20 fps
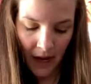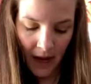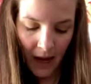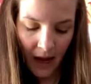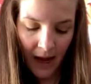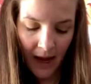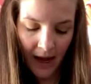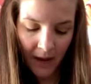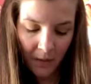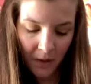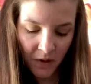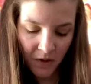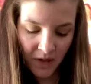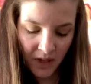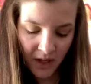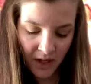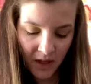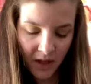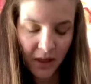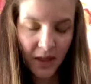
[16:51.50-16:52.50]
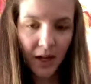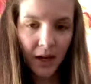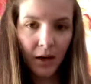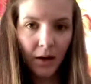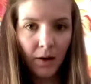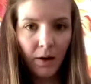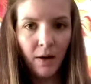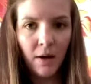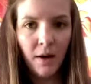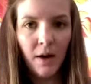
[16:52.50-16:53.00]
I'm using a
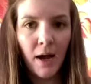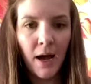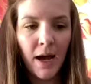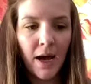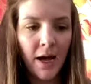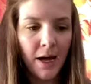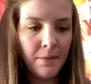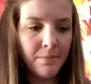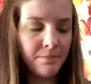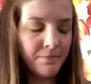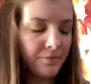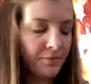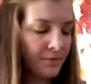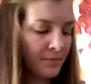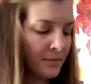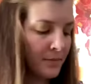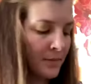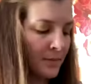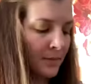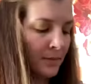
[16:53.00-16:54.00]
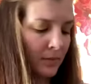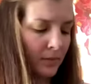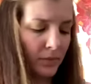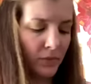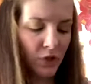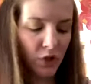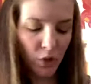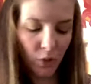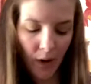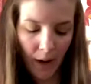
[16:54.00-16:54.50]
thicker
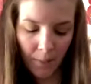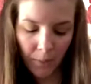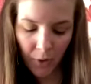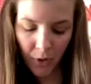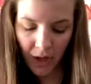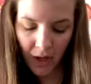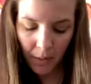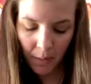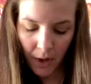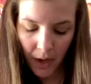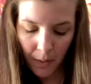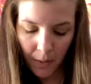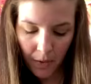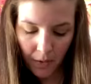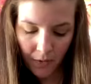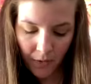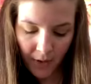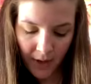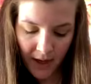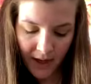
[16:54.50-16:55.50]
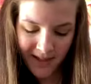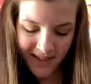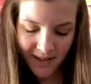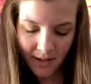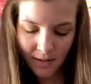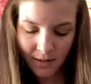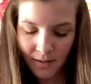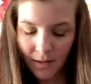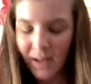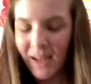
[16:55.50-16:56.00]
scrapbooking paper for
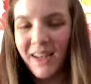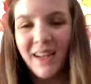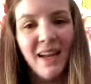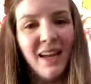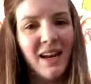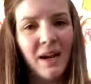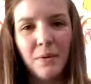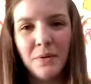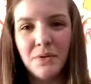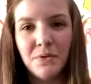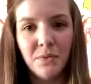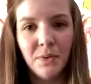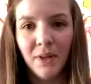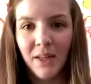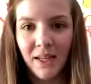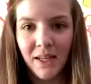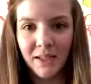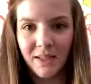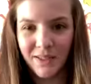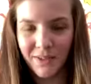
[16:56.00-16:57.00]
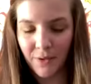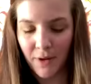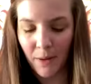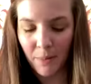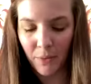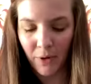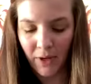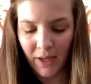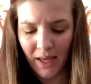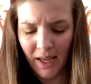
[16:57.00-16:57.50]
this. Again, I was really into
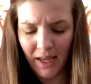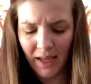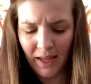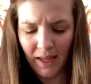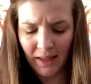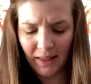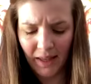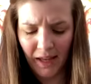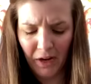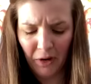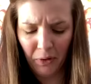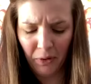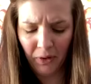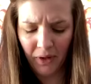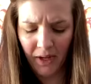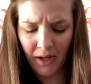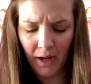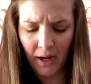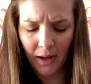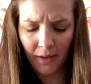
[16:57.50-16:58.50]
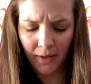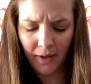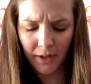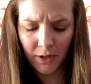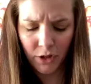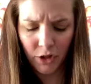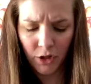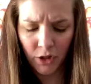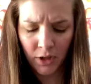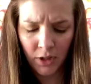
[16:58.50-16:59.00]
scrapbooking in like early
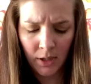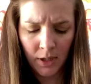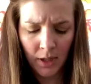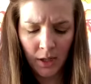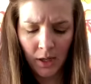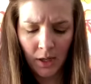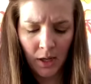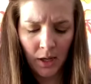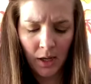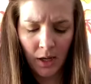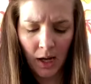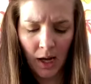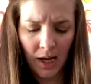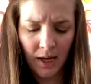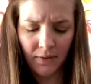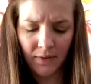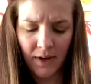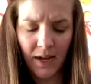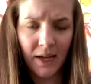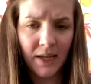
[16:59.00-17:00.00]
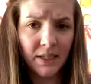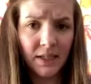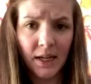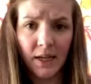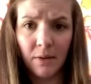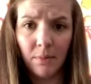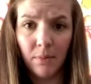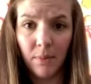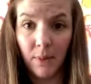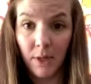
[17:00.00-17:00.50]
college. I have not
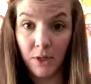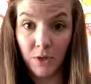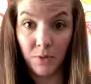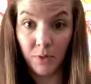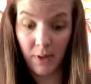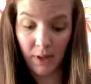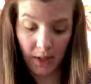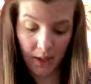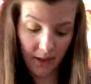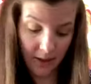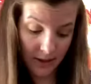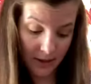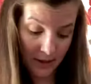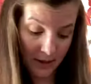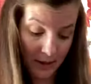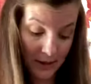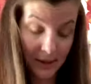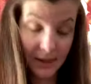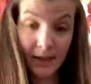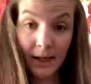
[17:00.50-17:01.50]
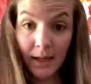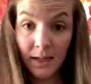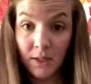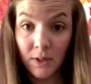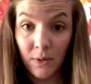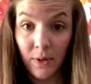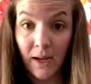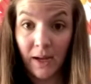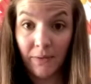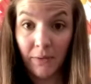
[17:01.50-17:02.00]
done much with it since then,
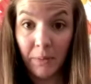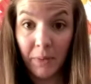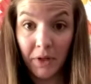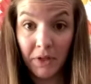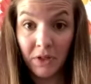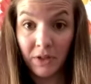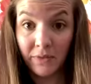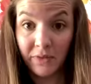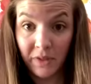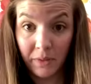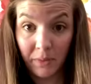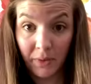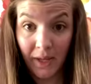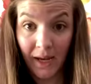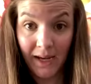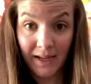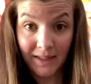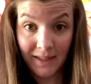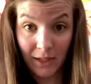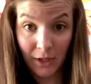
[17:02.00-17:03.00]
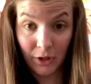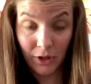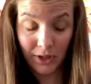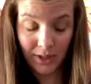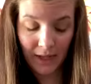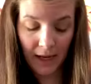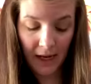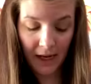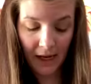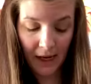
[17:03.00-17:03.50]
so I have a bunch of supplies that are just
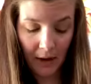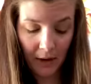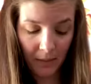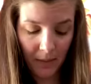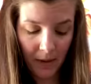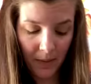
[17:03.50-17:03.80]
hanging out in my